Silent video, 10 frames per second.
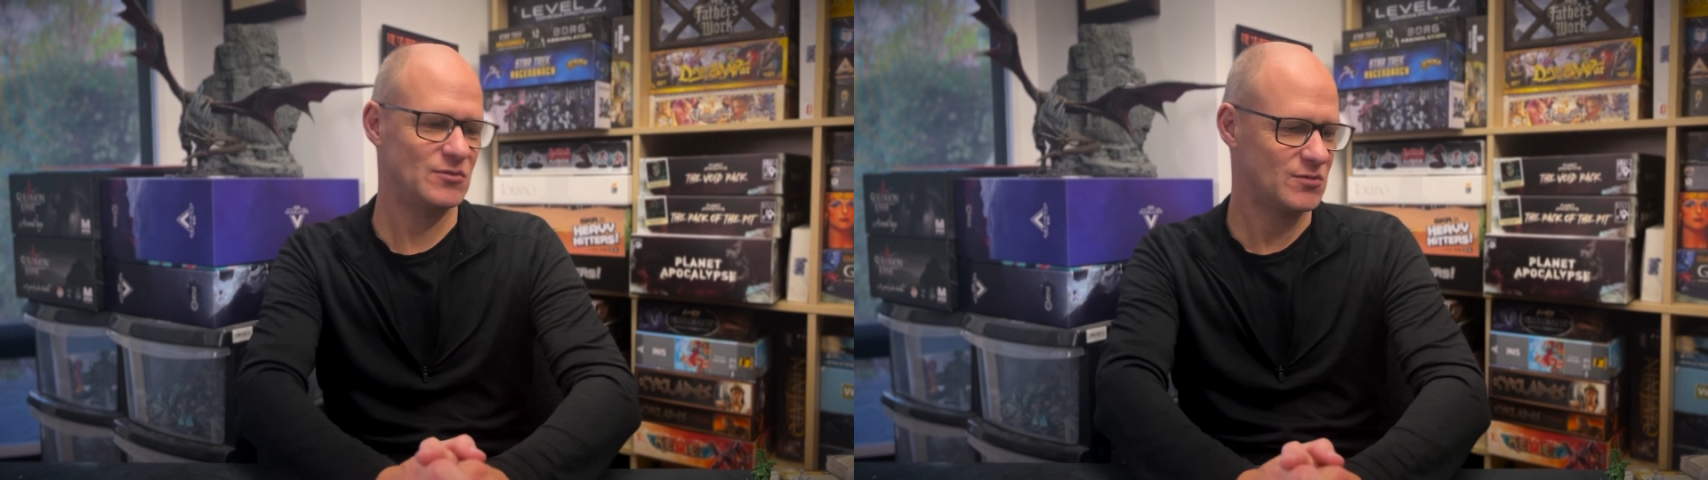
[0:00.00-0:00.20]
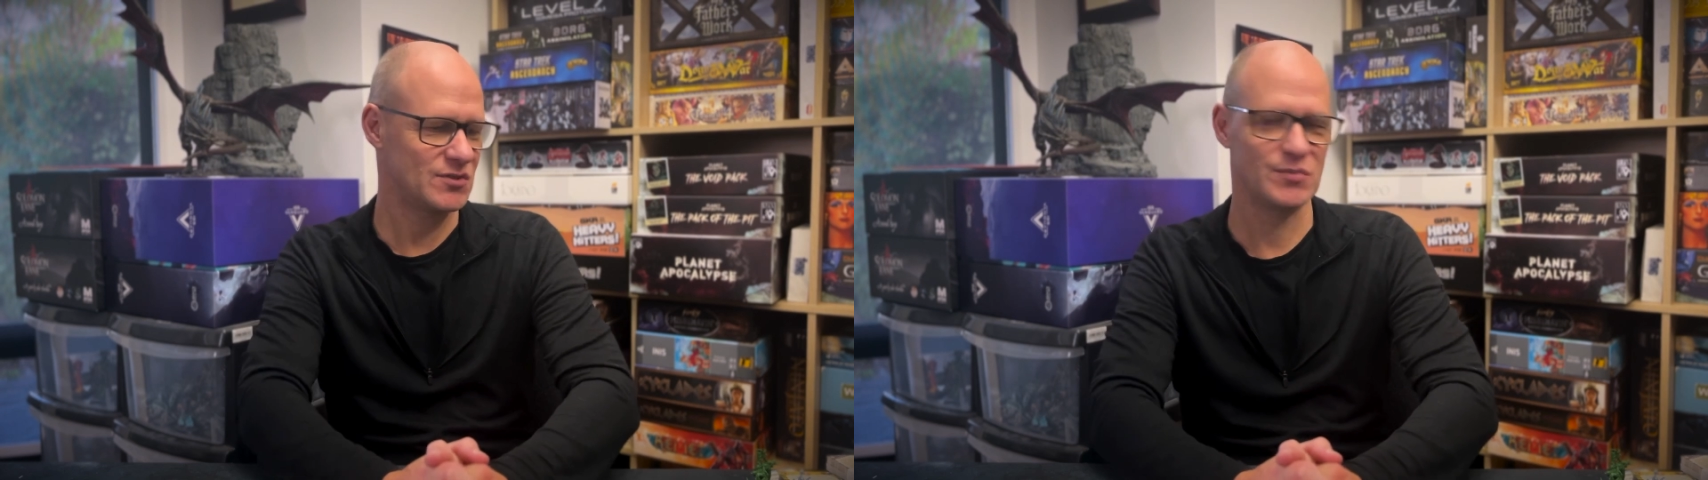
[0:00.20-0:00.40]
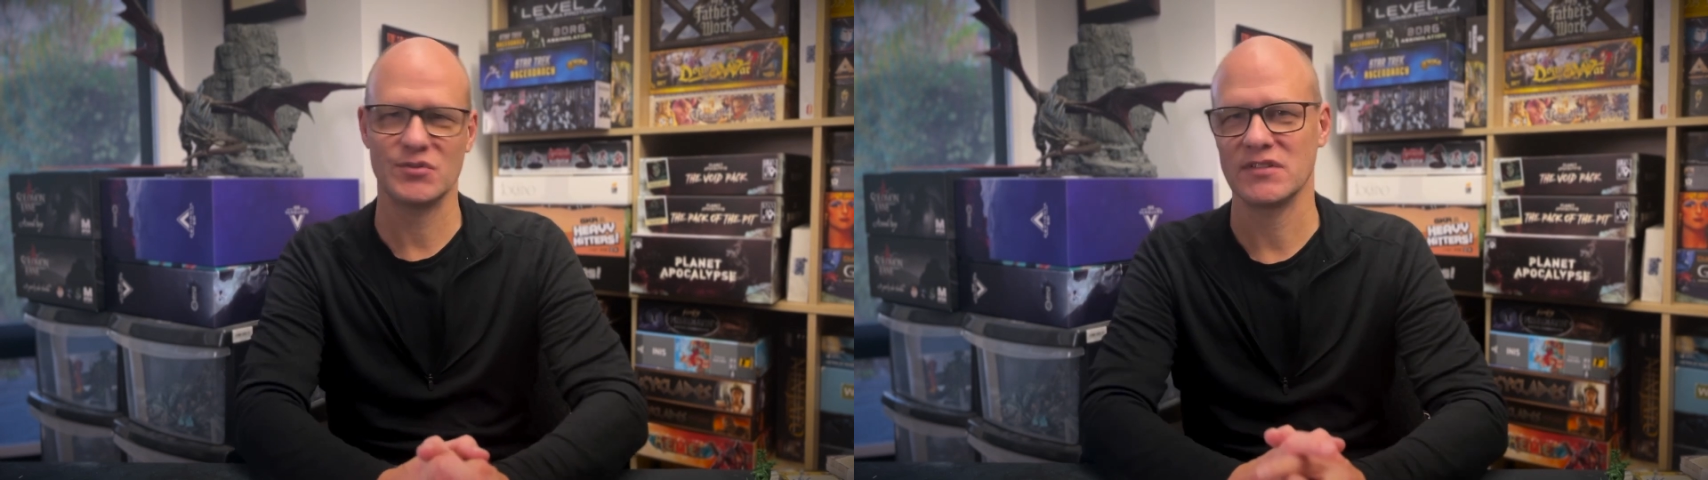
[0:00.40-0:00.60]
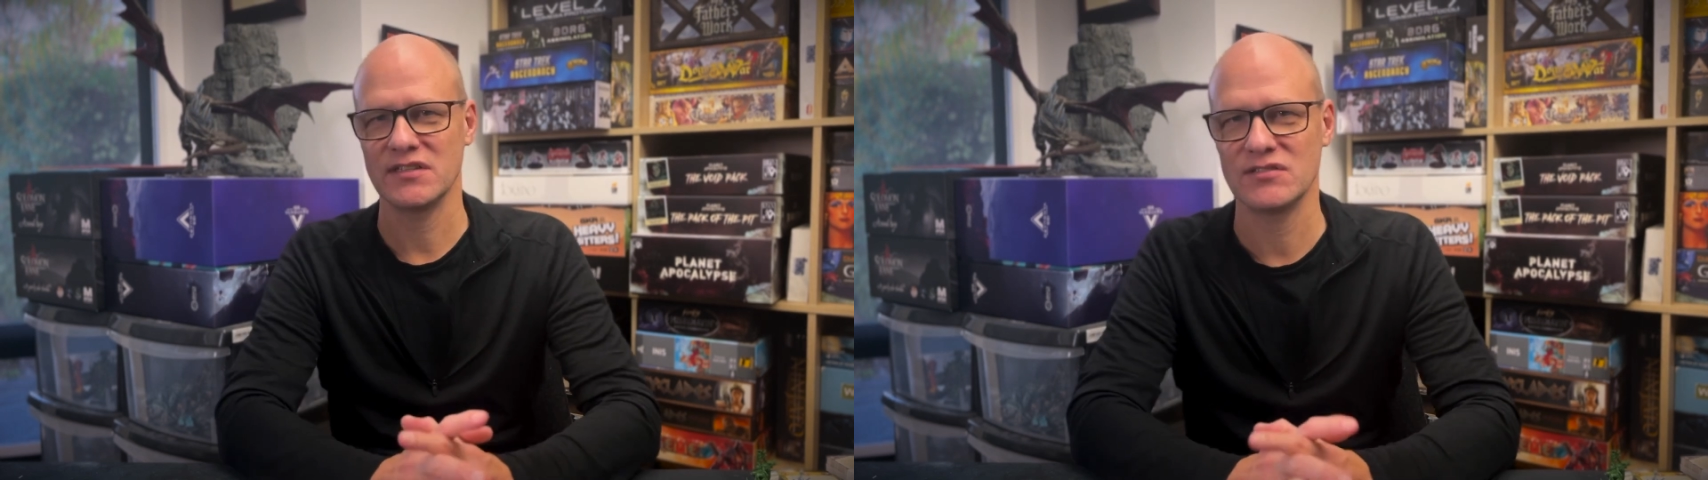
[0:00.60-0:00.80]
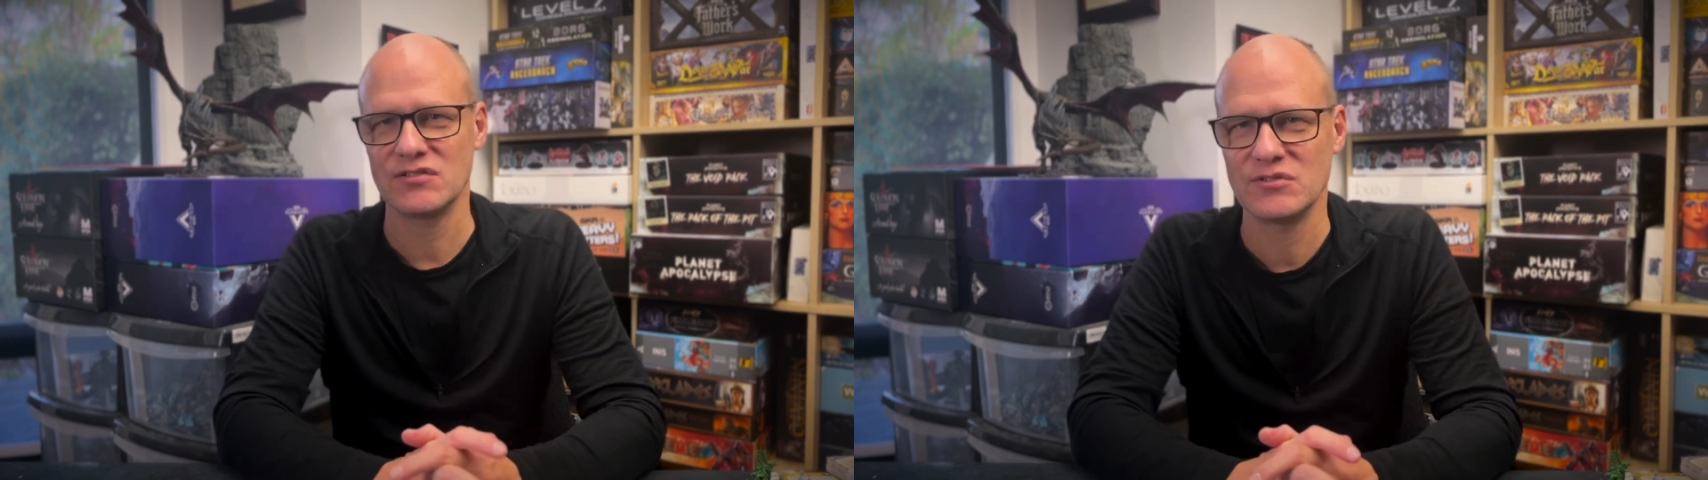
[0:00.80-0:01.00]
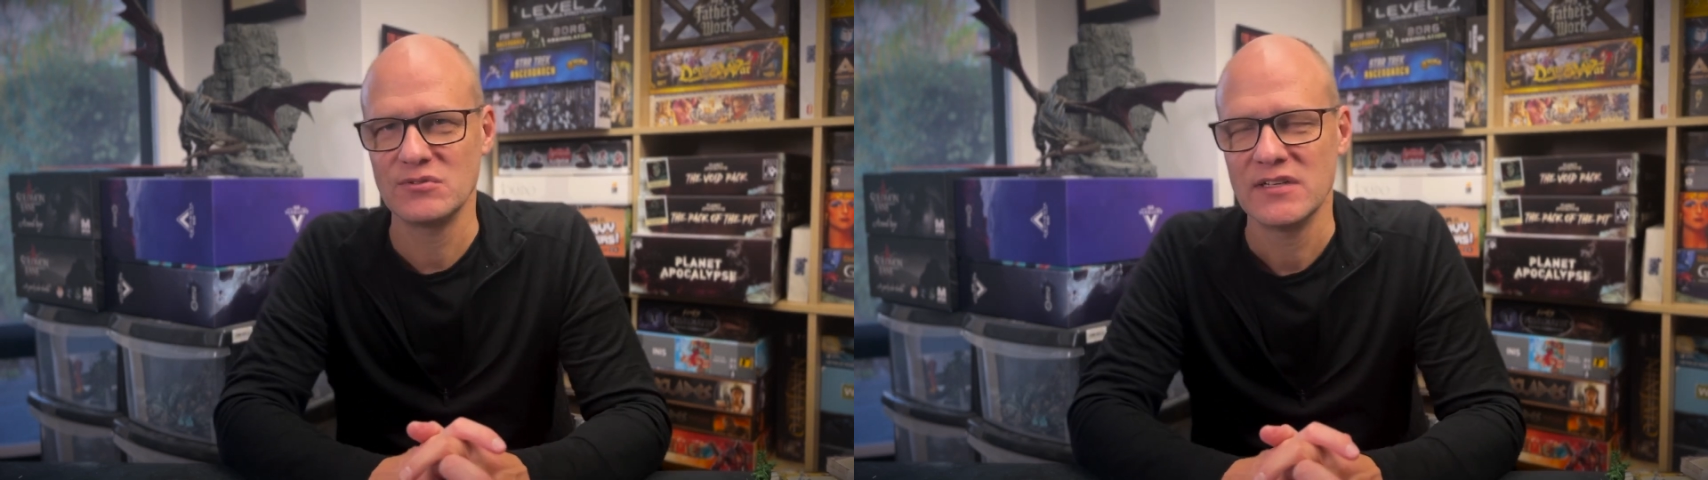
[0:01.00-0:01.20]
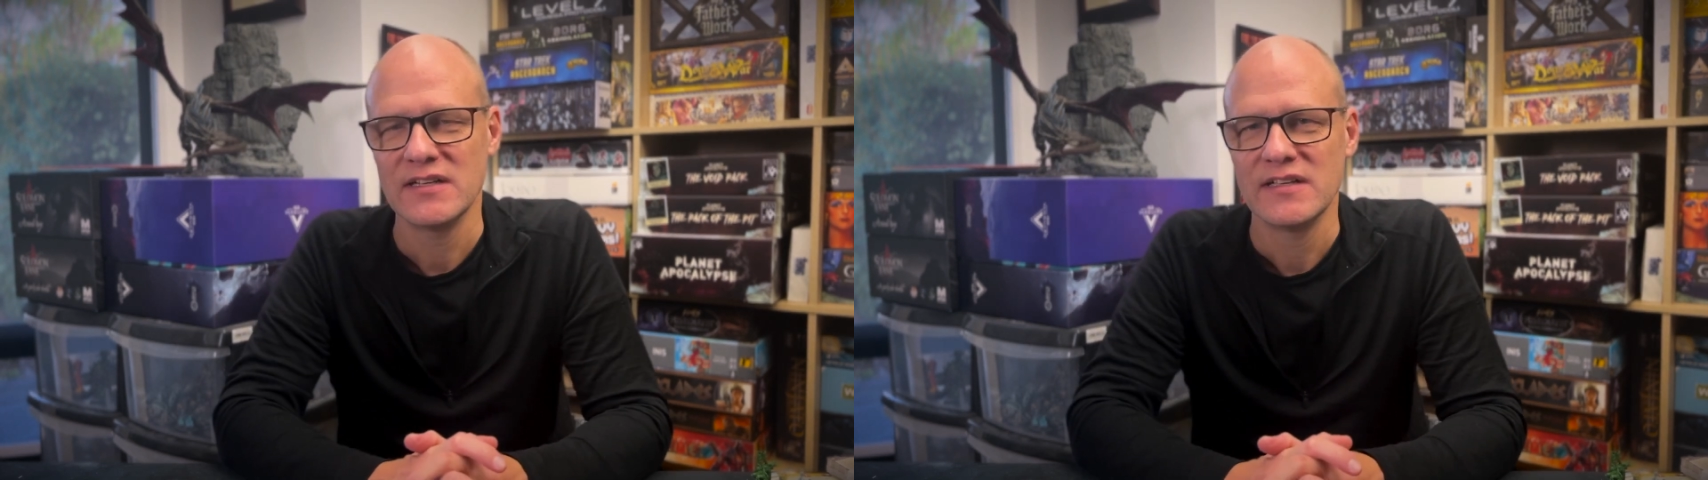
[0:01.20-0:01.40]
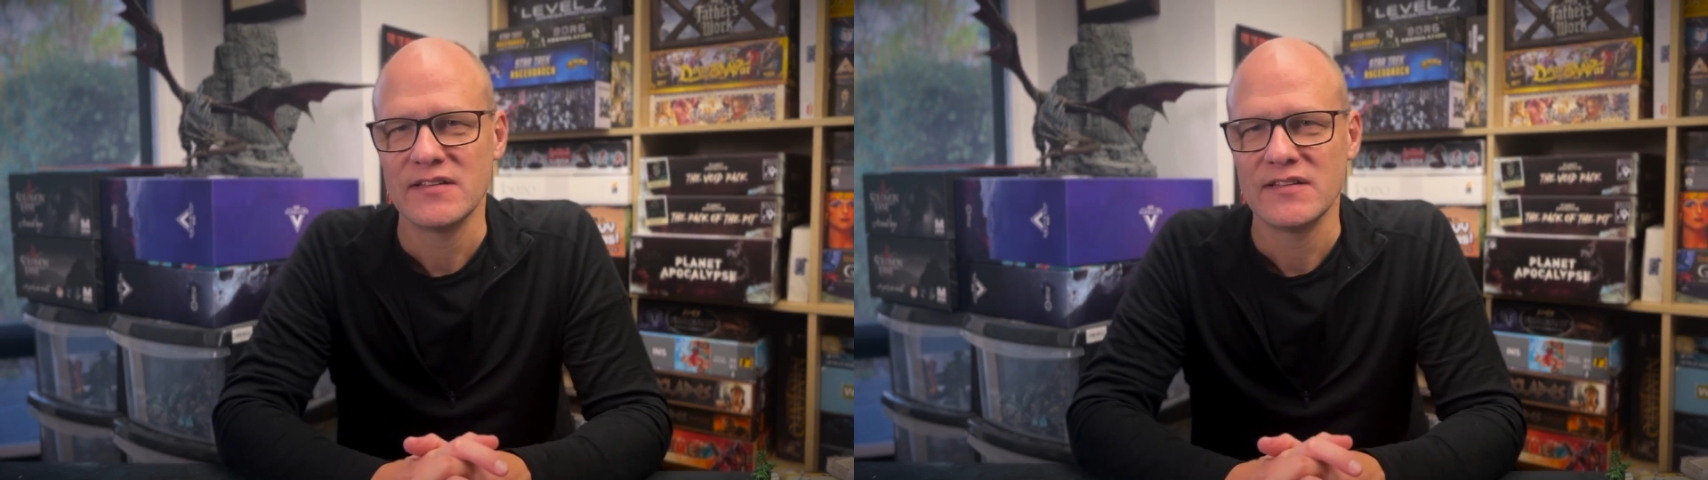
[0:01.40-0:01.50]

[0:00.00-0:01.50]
you want to put into